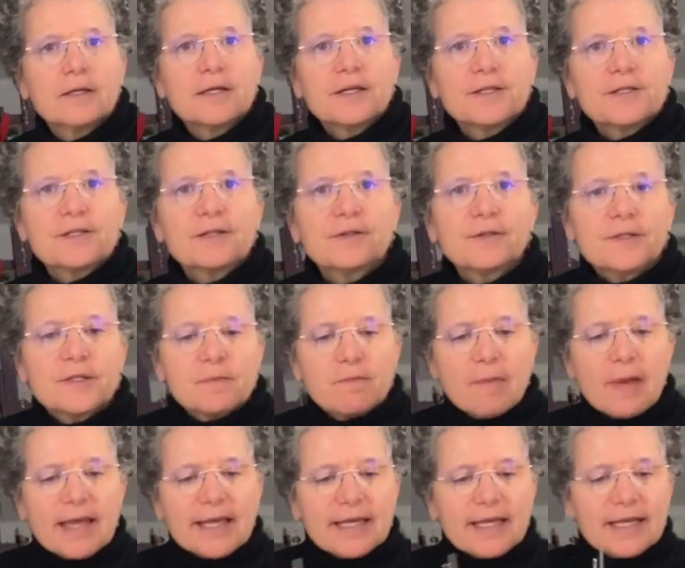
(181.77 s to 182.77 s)
So it's
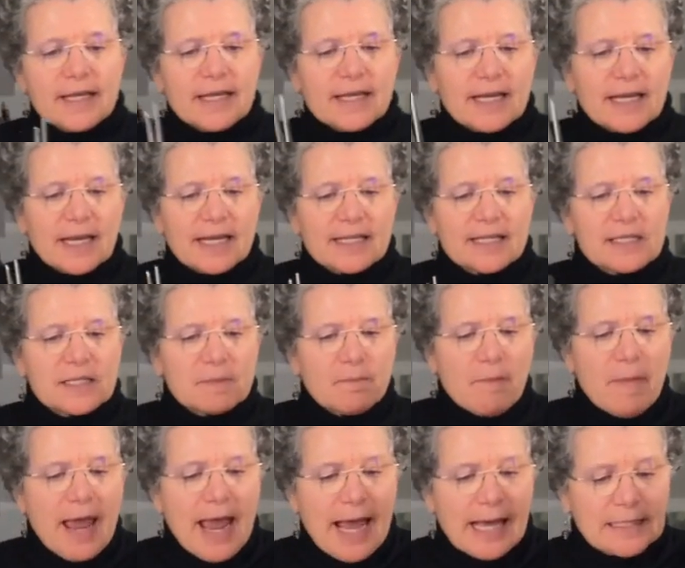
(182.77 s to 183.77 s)
making a nice
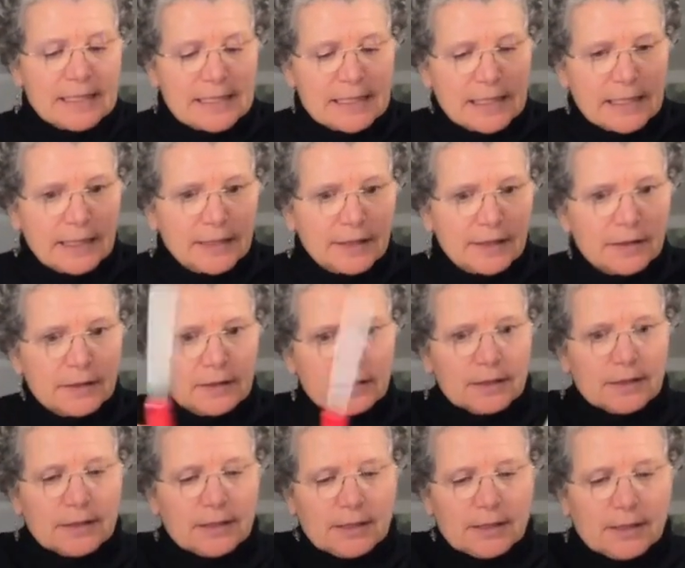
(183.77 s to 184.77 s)
mass here.
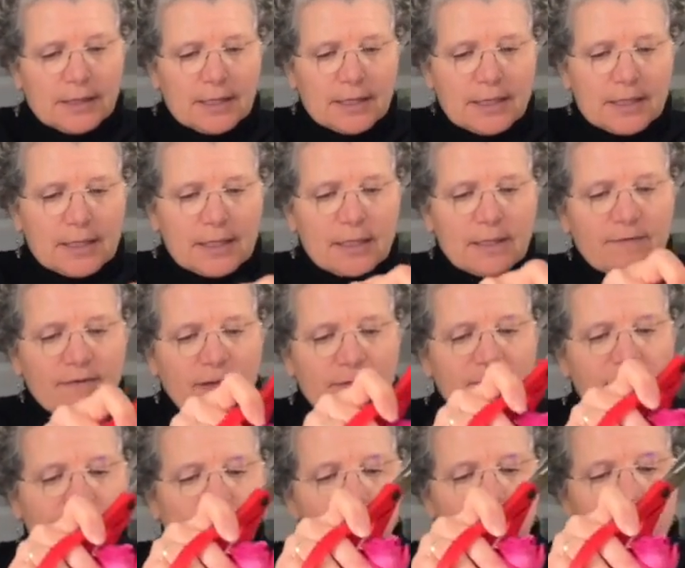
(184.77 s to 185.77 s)
This is even
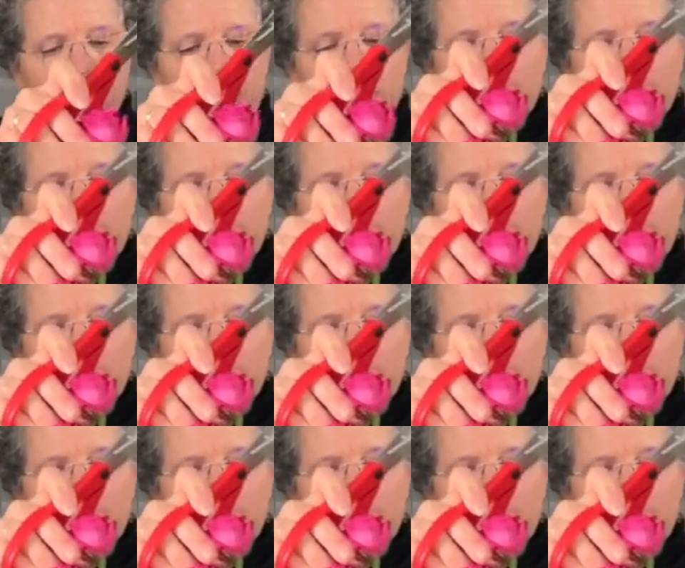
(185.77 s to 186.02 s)
for this